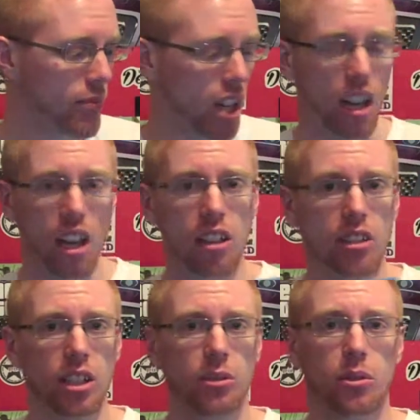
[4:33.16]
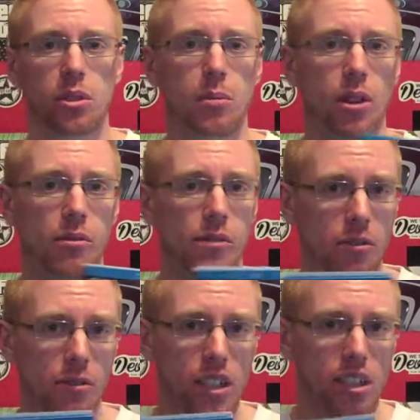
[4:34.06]
Uh, thanks for watching my review
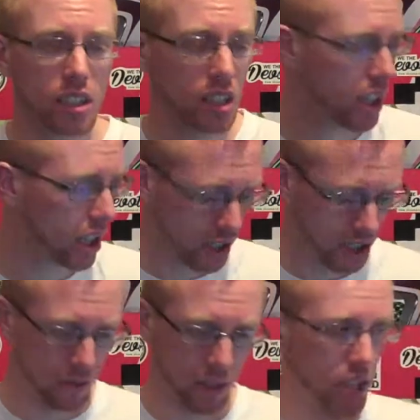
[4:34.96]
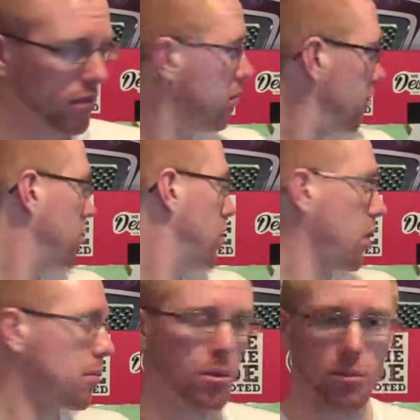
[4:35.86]
of it. Don't forget
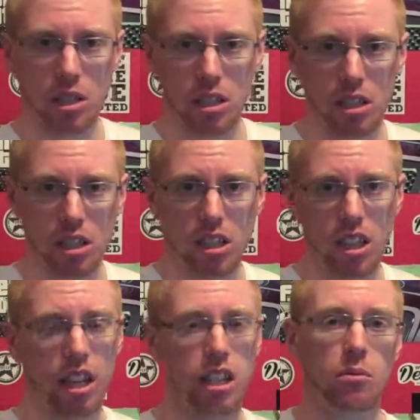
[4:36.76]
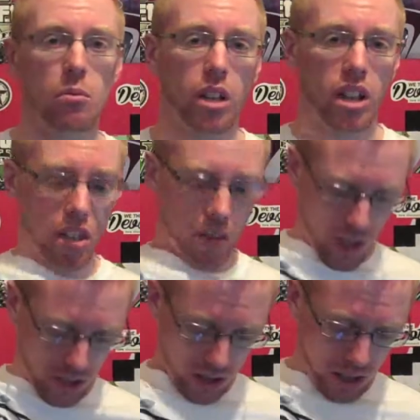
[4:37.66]
WWTD, any We The
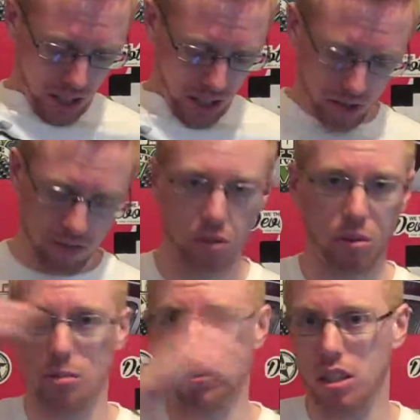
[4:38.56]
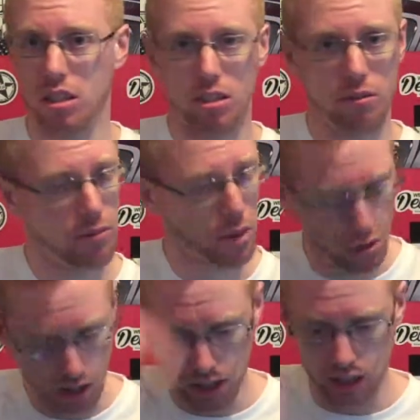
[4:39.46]
devoted gear, 20% off. All
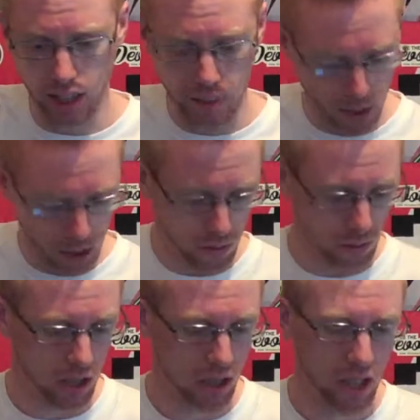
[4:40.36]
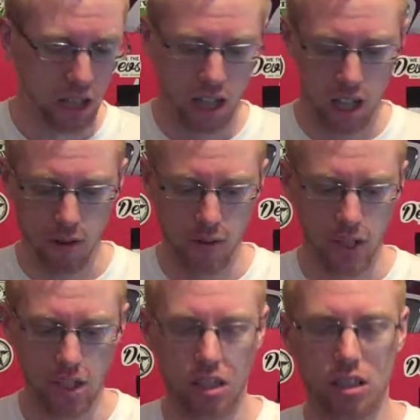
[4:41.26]
the links down below. However
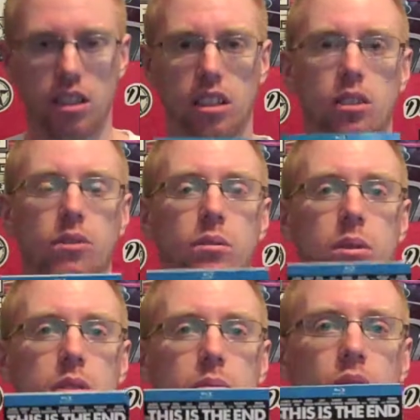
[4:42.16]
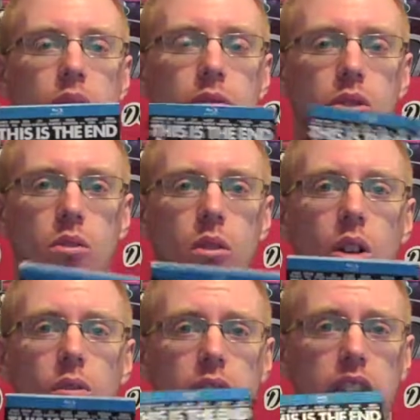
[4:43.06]
guys, thank you for watching my review
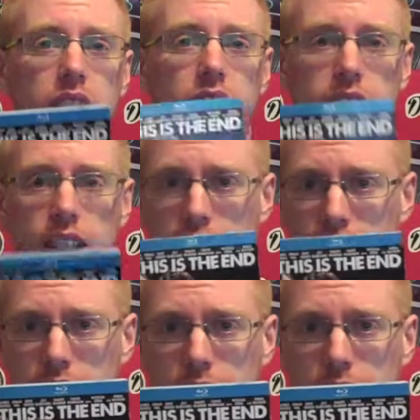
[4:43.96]
of This Is The End.